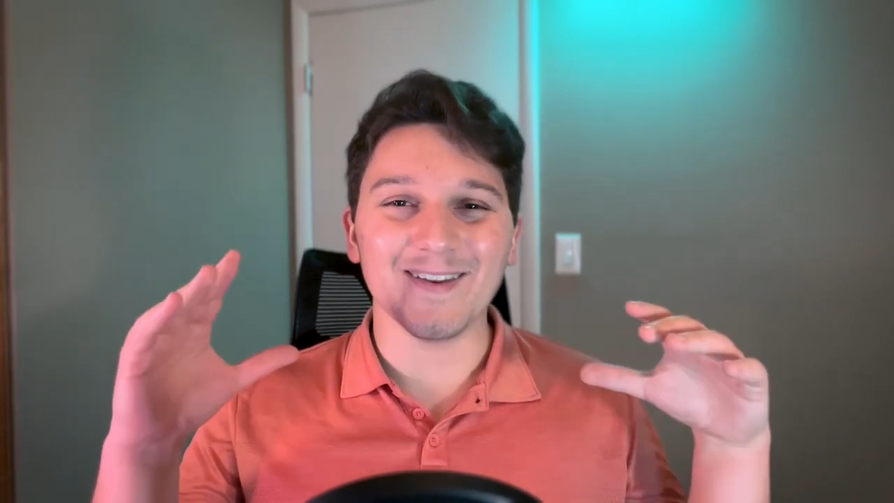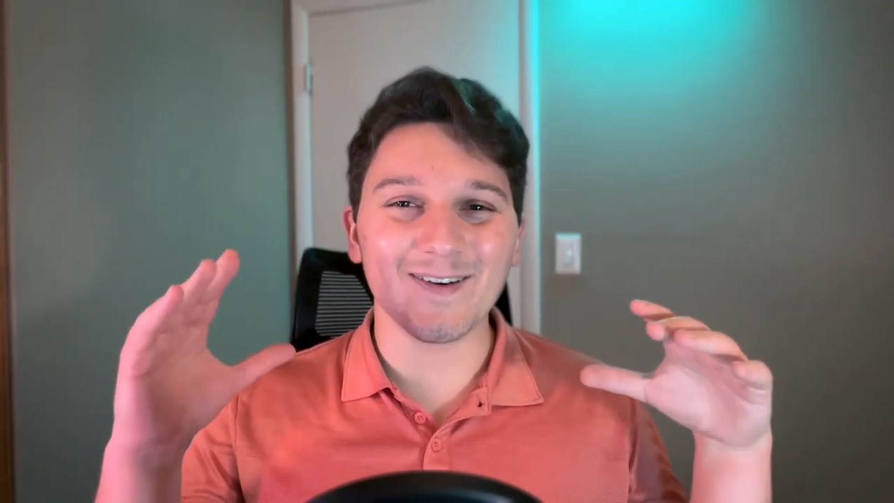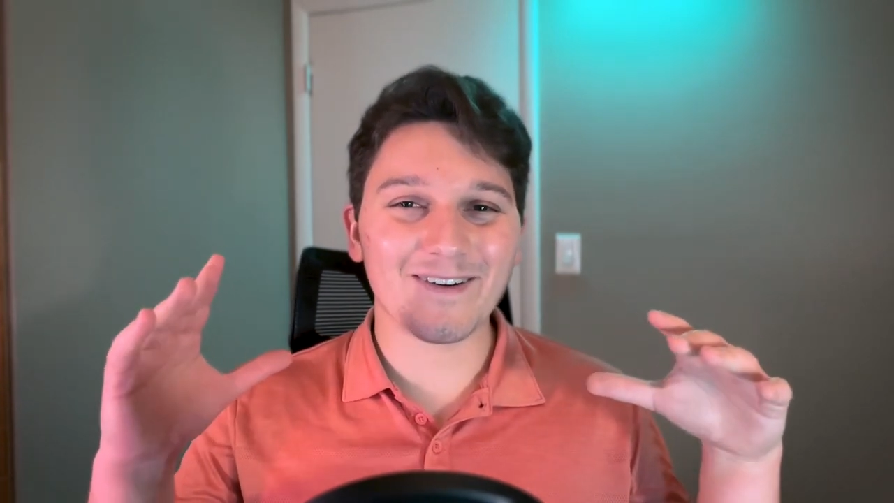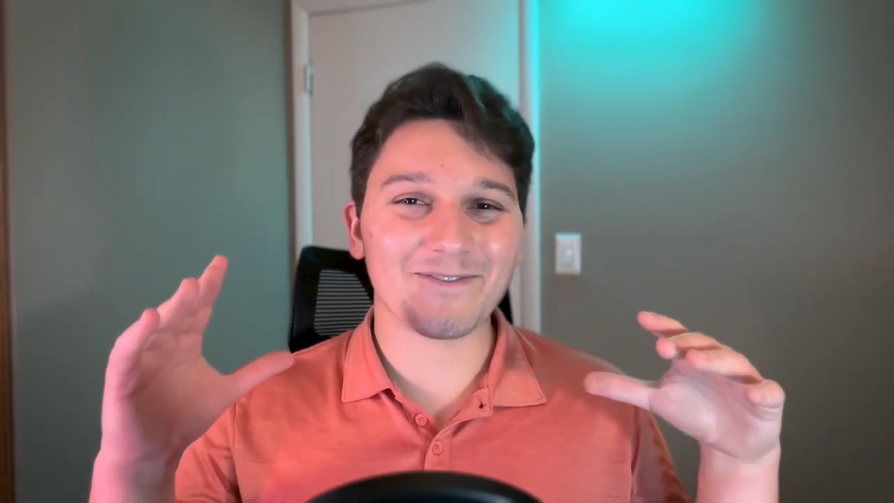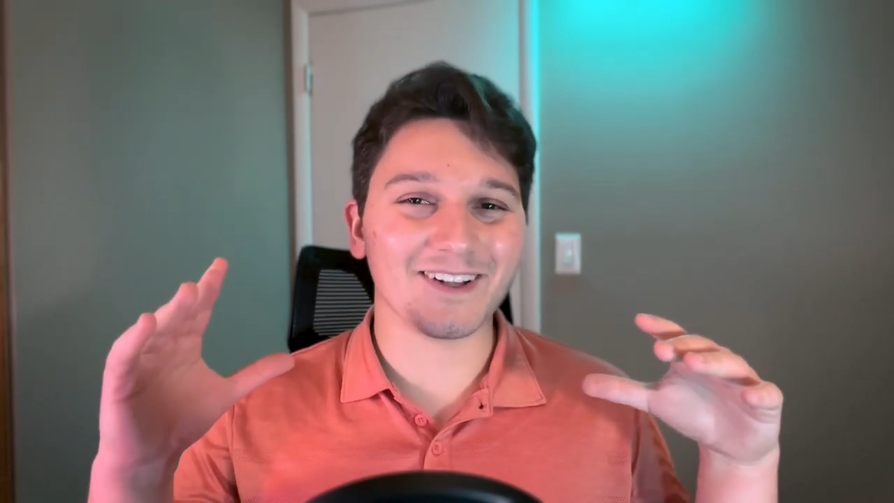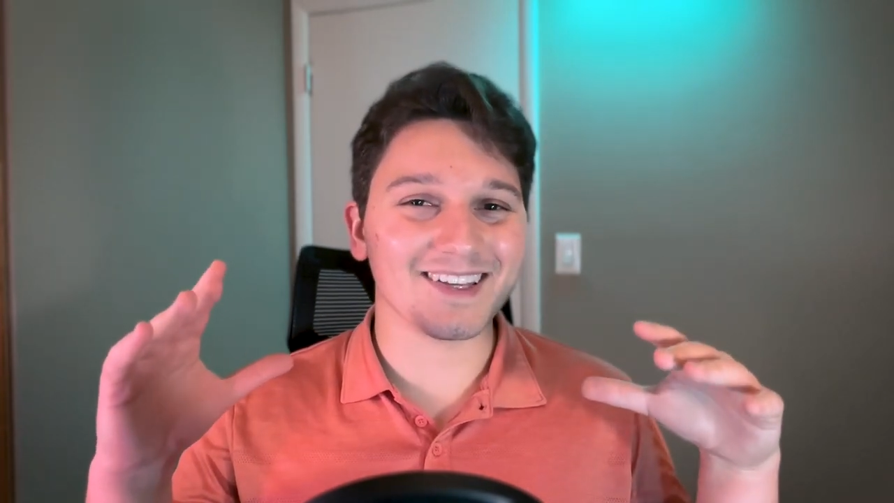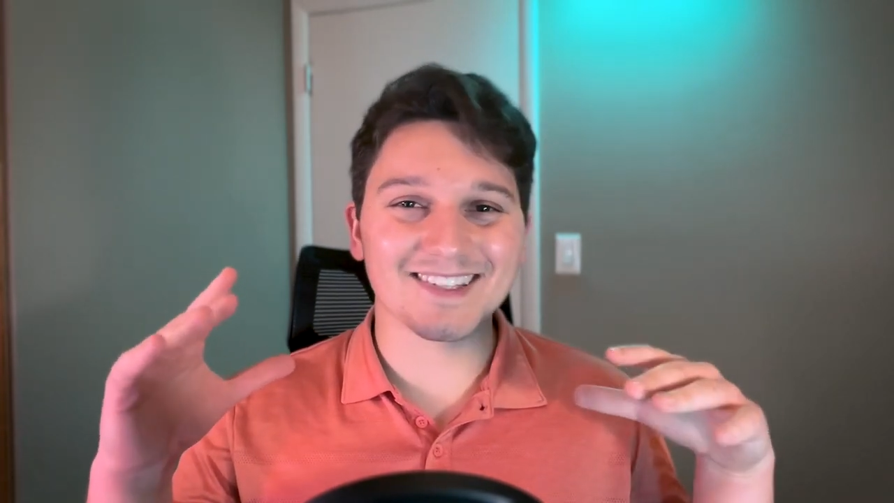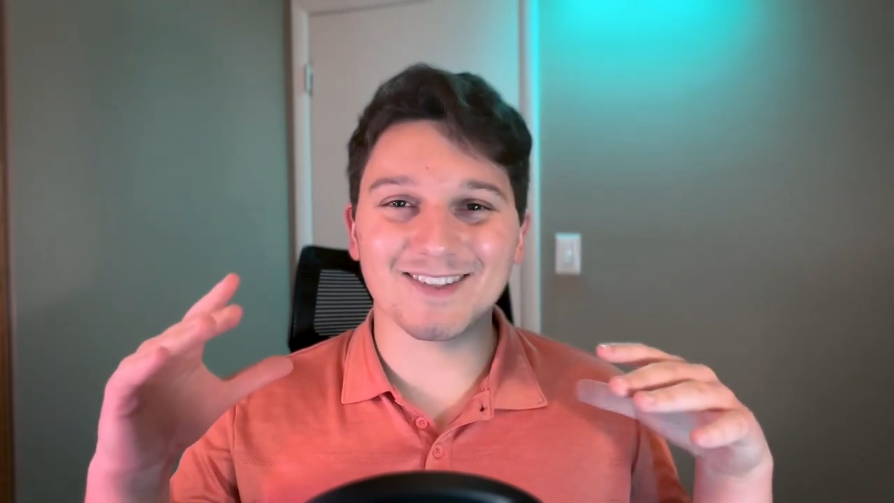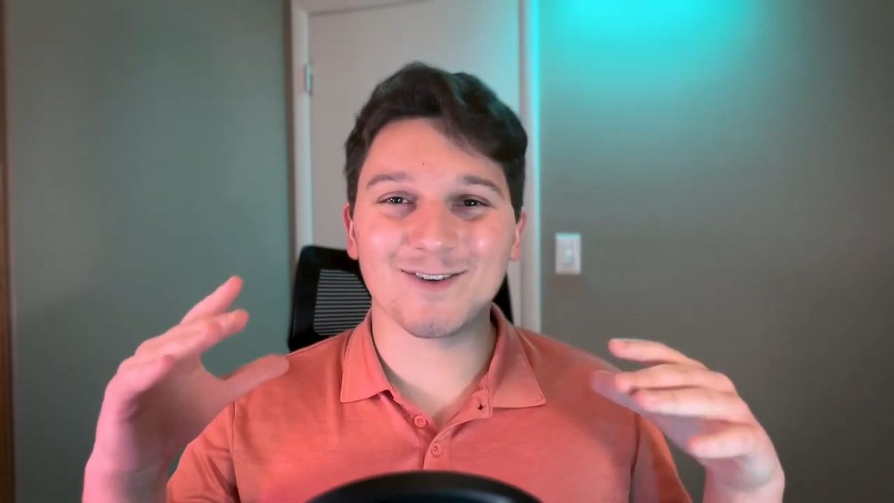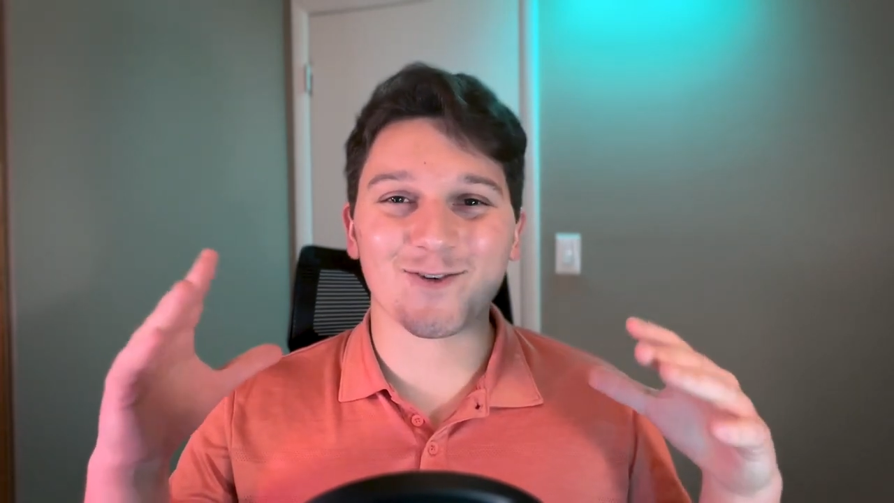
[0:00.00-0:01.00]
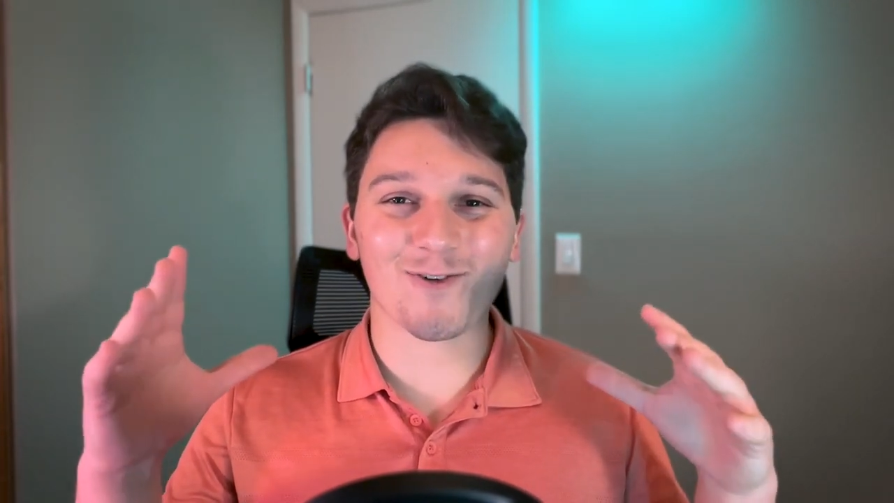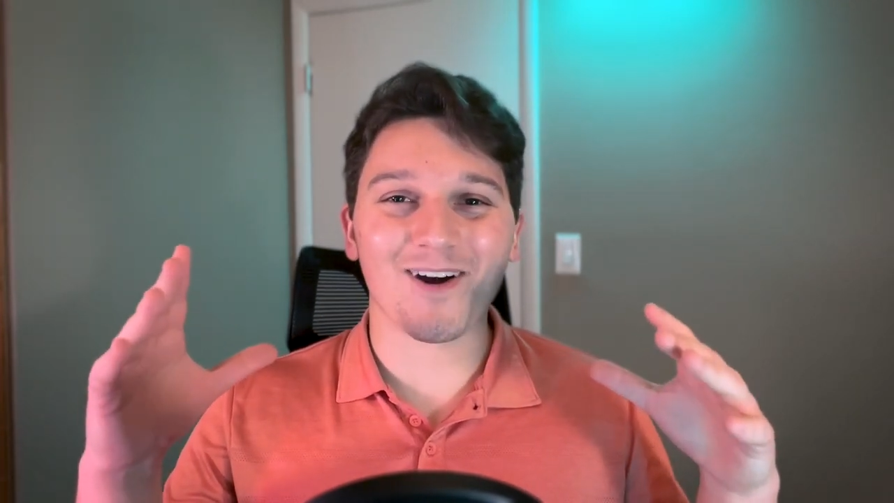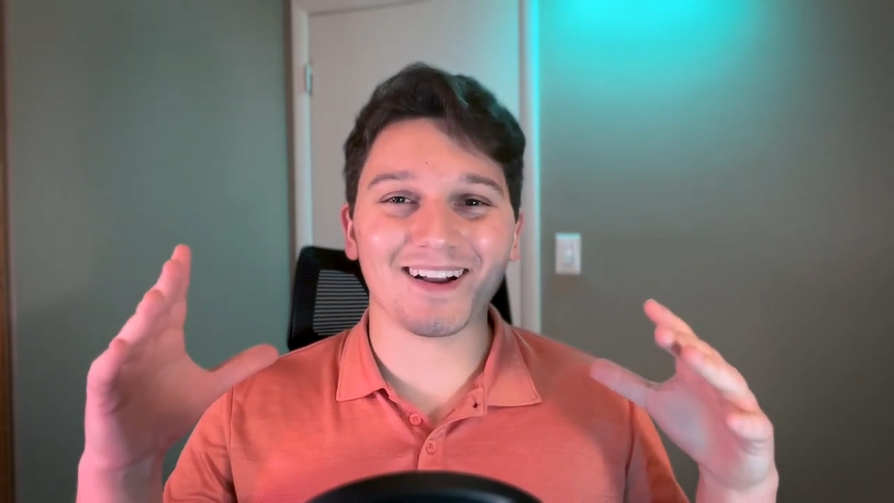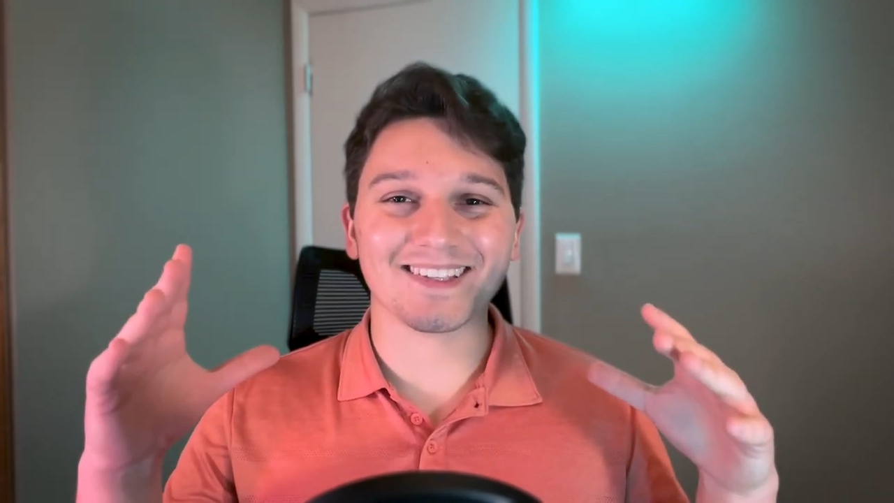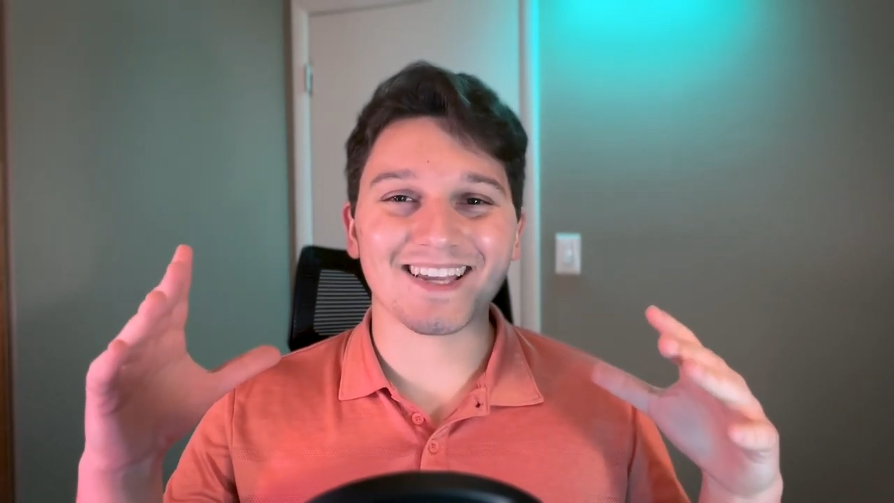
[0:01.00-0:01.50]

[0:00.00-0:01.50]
Northville doesn't do drugs.